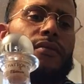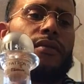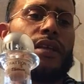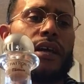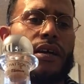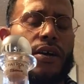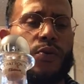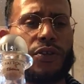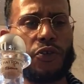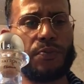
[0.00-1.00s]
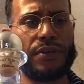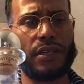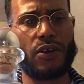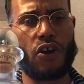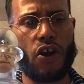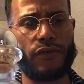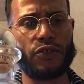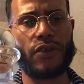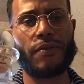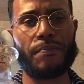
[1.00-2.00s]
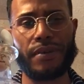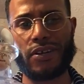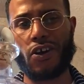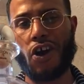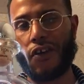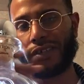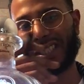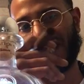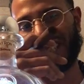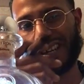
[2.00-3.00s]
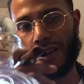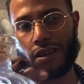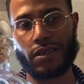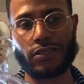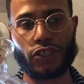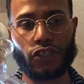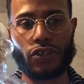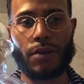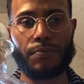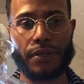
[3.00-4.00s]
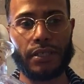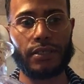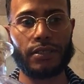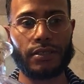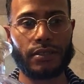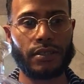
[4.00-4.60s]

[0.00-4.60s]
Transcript: like when you peel an orange, you ever bit an orange to start peeling it?